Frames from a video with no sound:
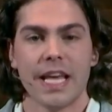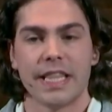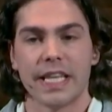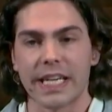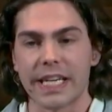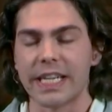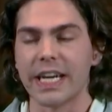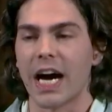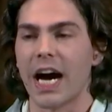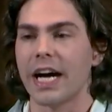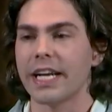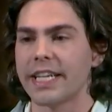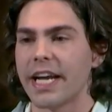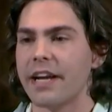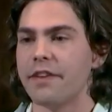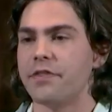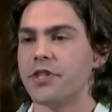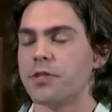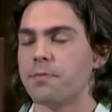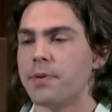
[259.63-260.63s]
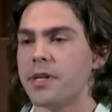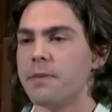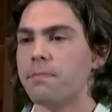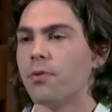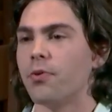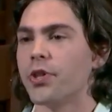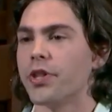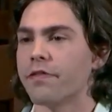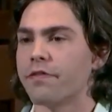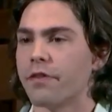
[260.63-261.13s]
that God gave his
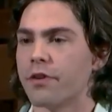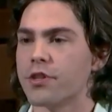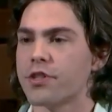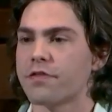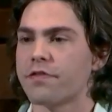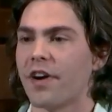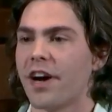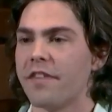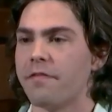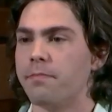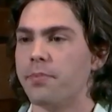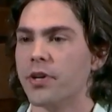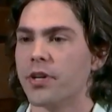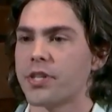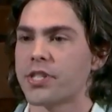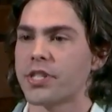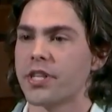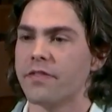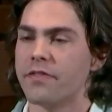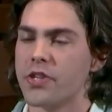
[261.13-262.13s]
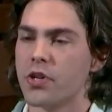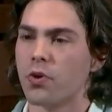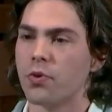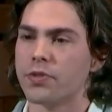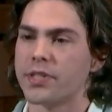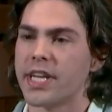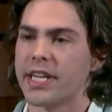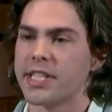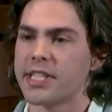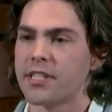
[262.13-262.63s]
people in the first five books of the
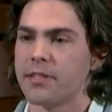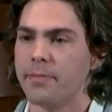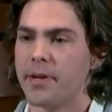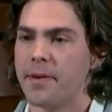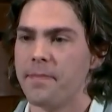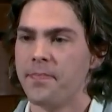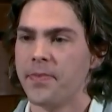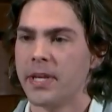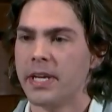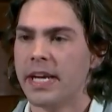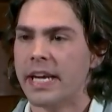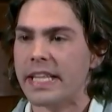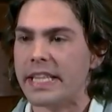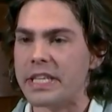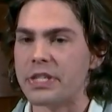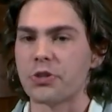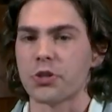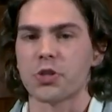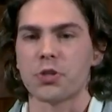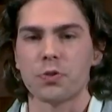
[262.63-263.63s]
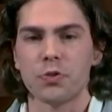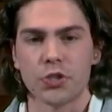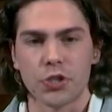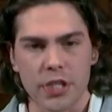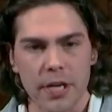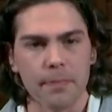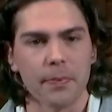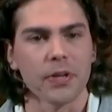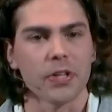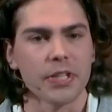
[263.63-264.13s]
Old Testament. These are
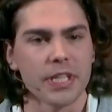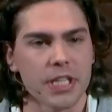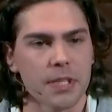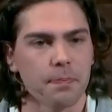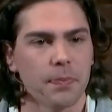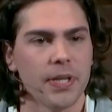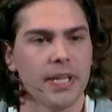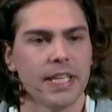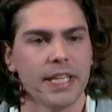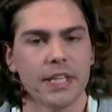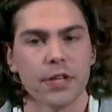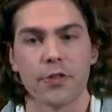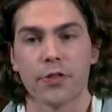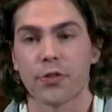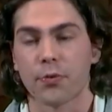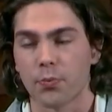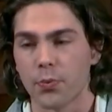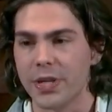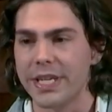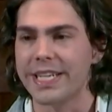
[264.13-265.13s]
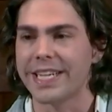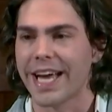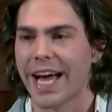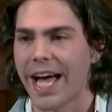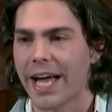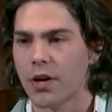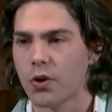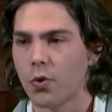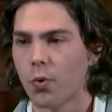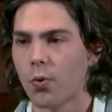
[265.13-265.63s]
typically split into three
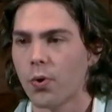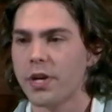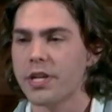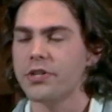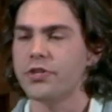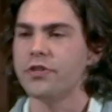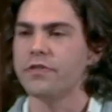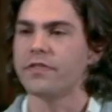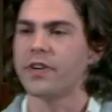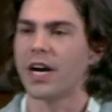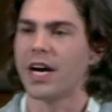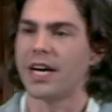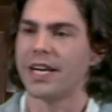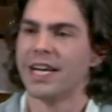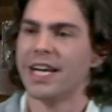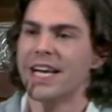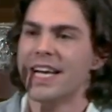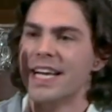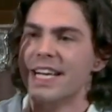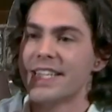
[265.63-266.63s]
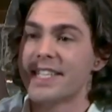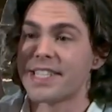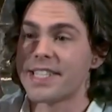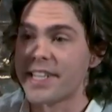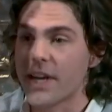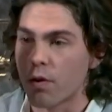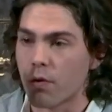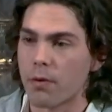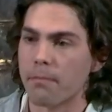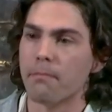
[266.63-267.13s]
categories. You've got
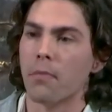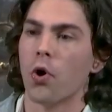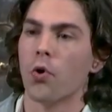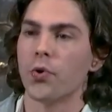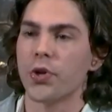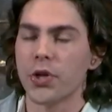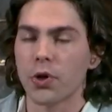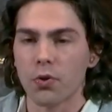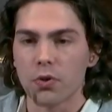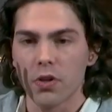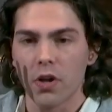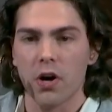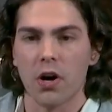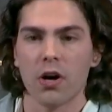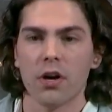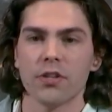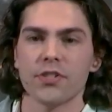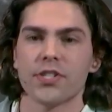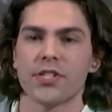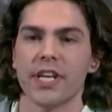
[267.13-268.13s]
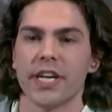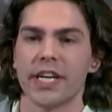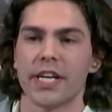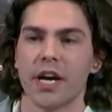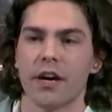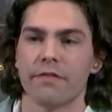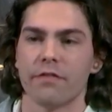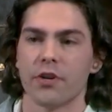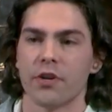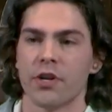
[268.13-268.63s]
ceremonial laws that
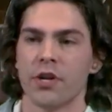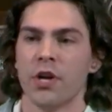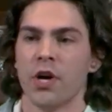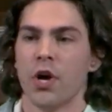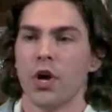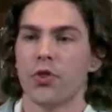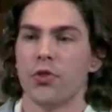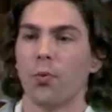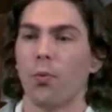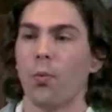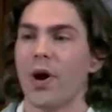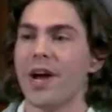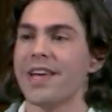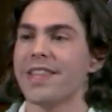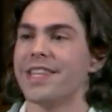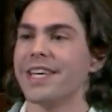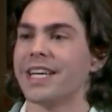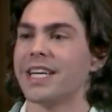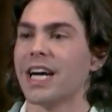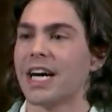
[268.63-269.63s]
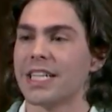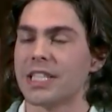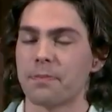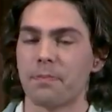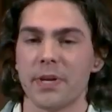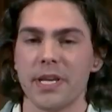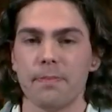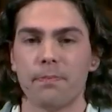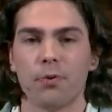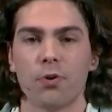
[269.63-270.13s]
govern the way that God's
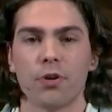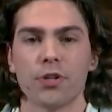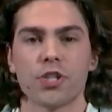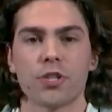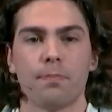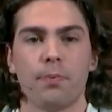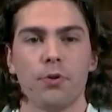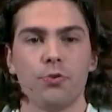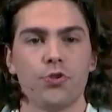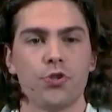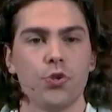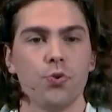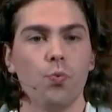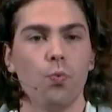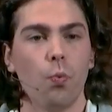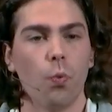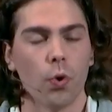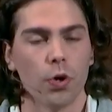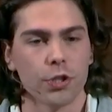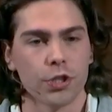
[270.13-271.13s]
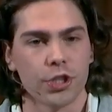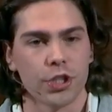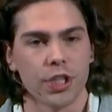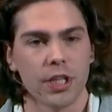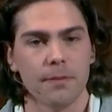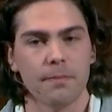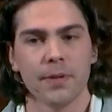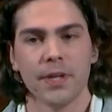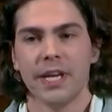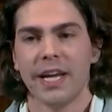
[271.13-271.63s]
people are supposed to
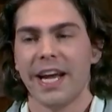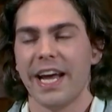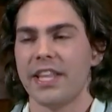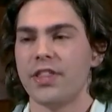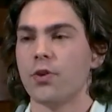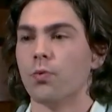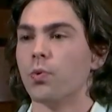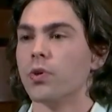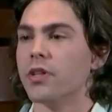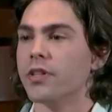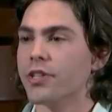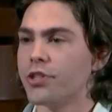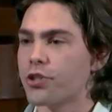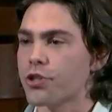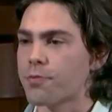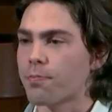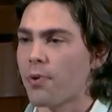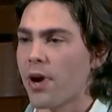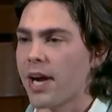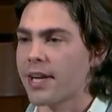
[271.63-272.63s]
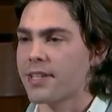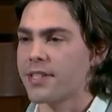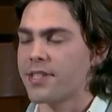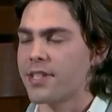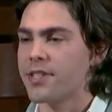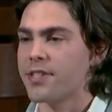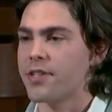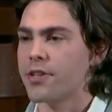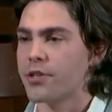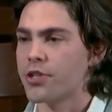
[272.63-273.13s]
worship and the religious
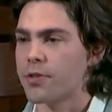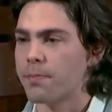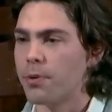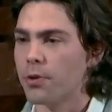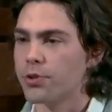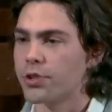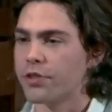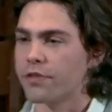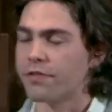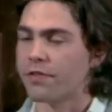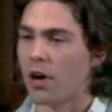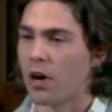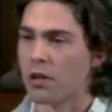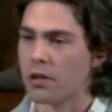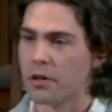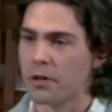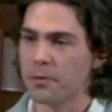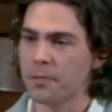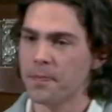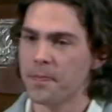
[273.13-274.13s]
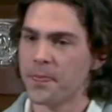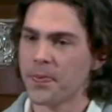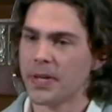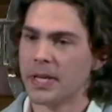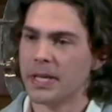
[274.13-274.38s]
practices they're supposed to follow.